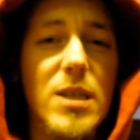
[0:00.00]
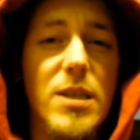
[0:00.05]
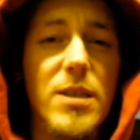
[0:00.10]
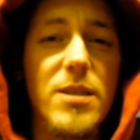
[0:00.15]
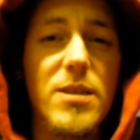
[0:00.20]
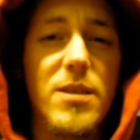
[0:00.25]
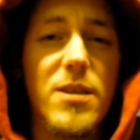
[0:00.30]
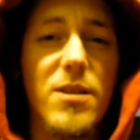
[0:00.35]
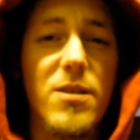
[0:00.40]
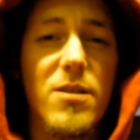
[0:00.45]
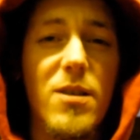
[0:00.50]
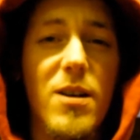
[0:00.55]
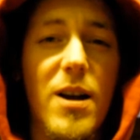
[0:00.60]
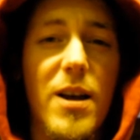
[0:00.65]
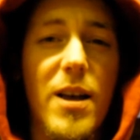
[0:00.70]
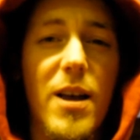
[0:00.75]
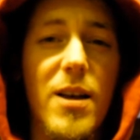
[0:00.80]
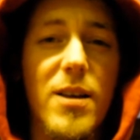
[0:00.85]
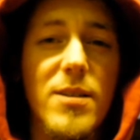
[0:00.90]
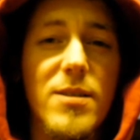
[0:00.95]
easier,
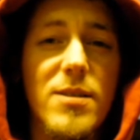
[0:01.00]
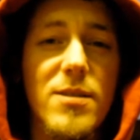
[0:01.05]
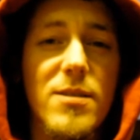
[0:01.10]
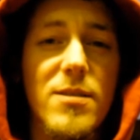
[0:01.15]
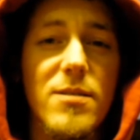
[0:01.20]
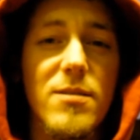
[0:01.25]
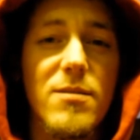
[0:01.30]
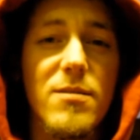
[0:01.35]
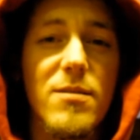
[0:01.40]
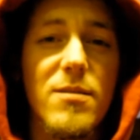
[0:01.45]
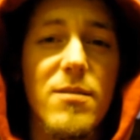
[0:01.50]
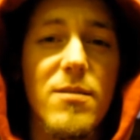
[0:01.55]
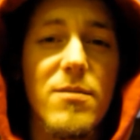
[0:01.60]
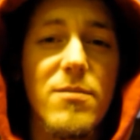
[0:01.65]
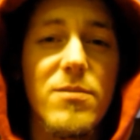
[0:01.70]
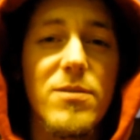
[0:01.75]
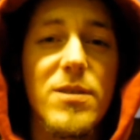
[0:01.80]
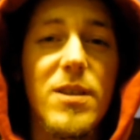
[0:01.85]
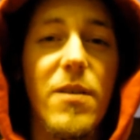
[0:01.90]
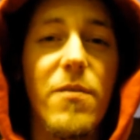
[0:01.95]
I guess.
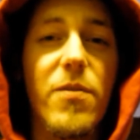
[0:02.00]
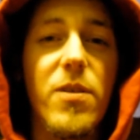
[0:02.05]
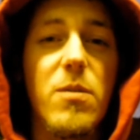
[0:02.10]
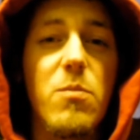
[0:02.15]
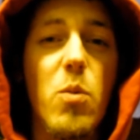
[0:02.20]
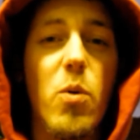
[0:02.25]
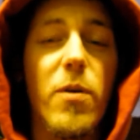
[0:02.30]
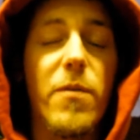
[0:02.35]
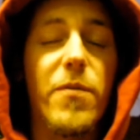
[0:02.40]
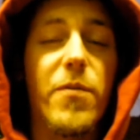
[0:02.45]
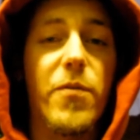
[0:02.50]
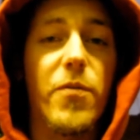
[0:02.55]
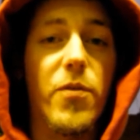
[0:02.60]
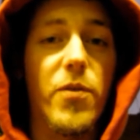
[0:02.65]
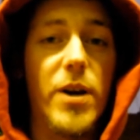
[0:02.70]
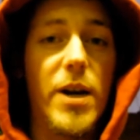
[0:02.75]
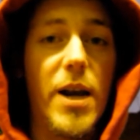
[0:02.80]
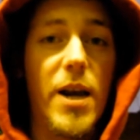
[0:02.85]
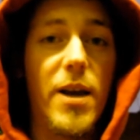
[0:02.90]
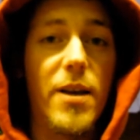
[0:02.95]
It was definitely more
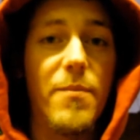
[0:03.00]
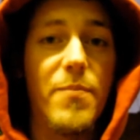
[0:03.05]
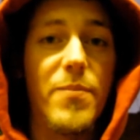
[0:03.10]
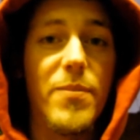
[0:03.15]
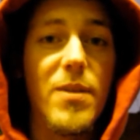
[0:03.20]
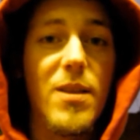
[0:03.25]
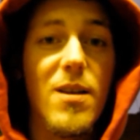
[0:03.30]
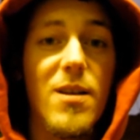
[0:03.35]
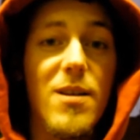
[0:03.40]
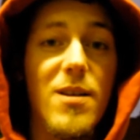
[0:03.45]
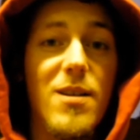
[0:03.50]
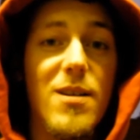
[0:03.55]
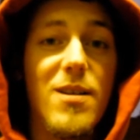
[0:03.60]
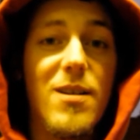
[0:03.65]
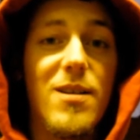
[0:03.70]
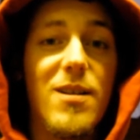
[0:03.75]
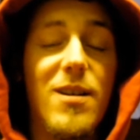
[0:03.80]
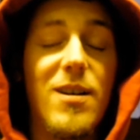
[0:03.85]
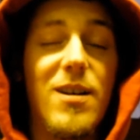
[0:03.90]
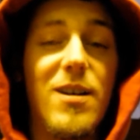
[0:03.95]
freeing.
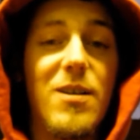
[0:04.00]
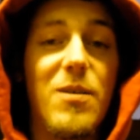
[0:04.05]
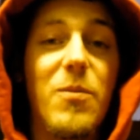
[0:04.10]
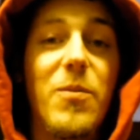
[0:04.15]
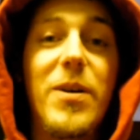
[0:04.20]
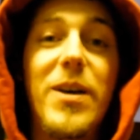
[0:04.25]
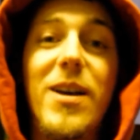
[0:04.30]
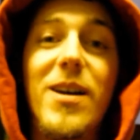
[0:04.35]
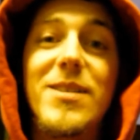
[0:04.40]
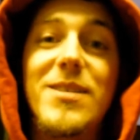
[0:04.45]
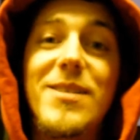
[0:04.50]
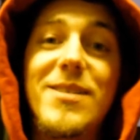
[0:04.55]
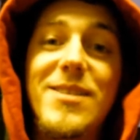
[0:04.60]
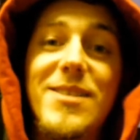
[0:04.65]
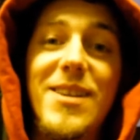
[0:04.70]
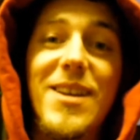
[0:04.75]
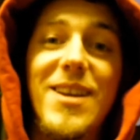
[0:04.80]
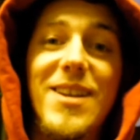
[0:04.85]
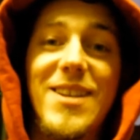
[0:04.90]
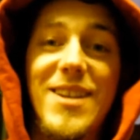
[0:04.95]
Uh, we got to
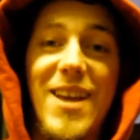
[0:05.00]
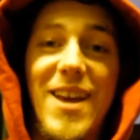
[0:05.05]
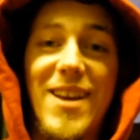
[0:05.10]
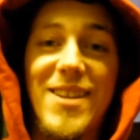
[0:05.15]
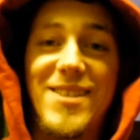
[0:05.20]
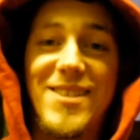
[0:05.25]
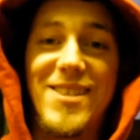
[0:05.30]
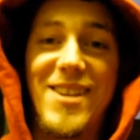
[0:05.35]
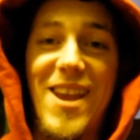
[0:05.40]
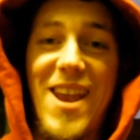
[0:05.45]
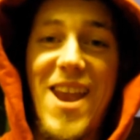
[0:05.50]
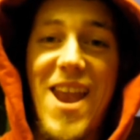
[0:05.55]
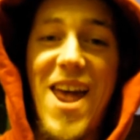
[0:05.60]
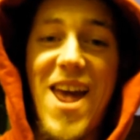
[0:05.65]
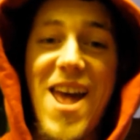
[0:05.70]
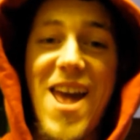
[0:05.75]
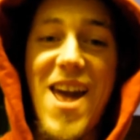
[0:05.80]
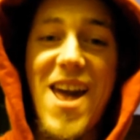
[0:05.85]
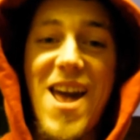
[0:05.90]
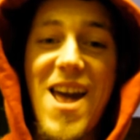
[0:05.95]
sing and dance
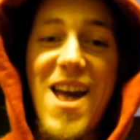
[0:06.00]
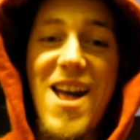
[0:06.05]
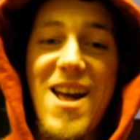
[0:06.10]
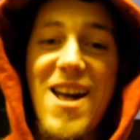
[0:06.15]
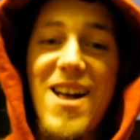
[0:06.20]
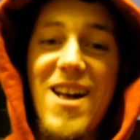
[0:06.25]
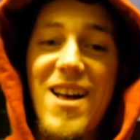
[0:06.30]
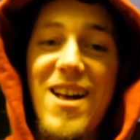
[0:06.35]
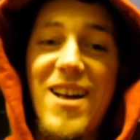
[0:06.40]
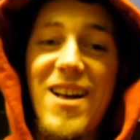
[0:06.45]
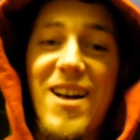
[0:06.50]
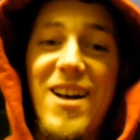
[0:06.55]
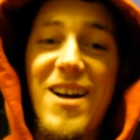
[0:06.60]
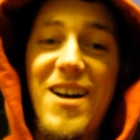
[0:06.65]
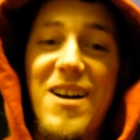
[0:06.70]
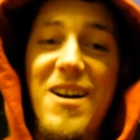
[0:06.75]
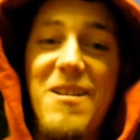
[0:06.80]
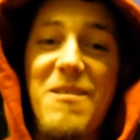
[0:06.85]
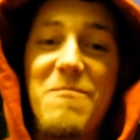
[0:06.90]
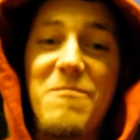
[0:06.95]
today.
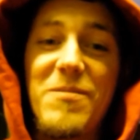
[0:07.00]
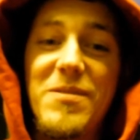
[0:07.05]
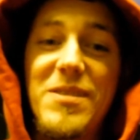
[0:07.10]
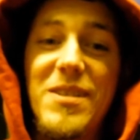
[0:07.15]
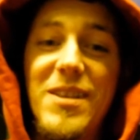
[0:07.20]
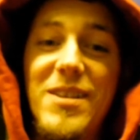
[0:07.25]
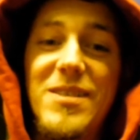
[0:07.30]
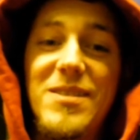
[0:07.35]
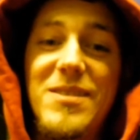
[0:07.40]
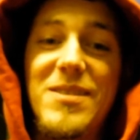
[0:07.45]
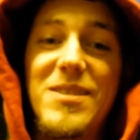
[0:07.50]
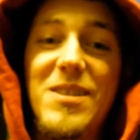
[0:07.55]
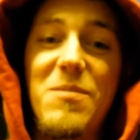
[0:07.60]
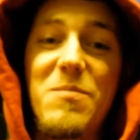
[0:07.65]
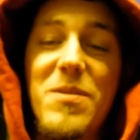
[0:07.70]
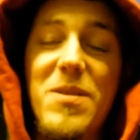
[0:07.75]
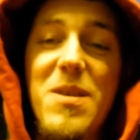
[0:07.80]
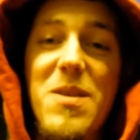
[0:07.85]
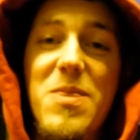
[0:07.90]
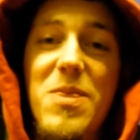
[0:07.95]
Um, and, and,
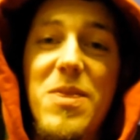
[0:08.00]
some of the